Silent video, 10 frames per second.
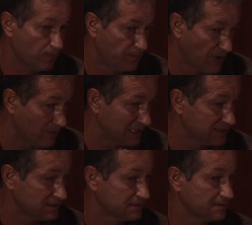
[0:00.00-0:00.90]

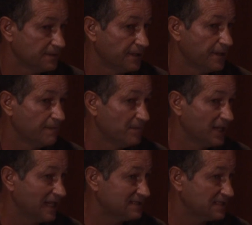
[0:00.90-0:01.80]
poets,
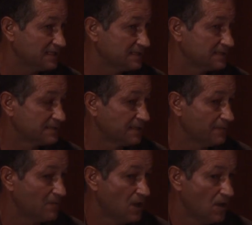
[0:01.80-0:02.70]
and essayists,
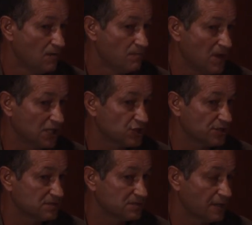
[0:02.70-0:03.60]
much
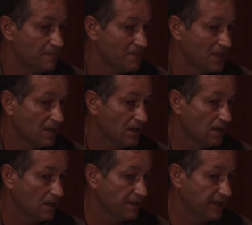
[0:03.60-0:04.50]
as
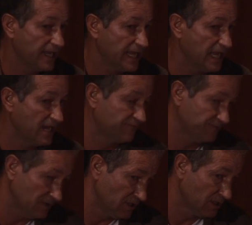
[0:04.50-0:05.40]
they have
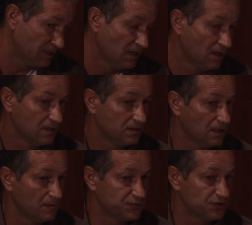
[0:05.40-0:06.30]
in
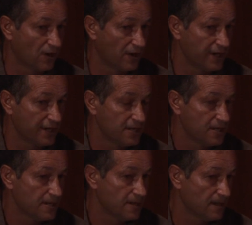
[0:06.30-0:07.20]
the
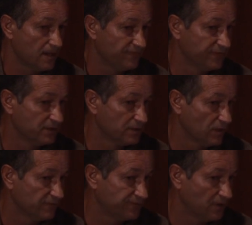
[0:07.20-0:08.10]
figure
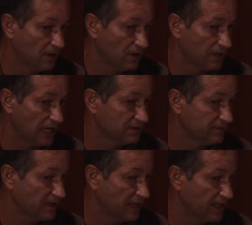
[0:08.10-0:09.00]
of
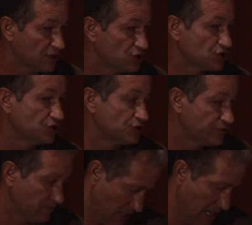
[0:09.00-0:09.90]
Radovan
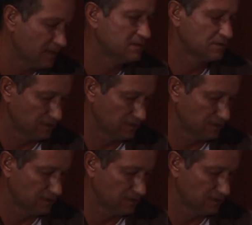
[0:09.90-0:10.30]
Karadzic and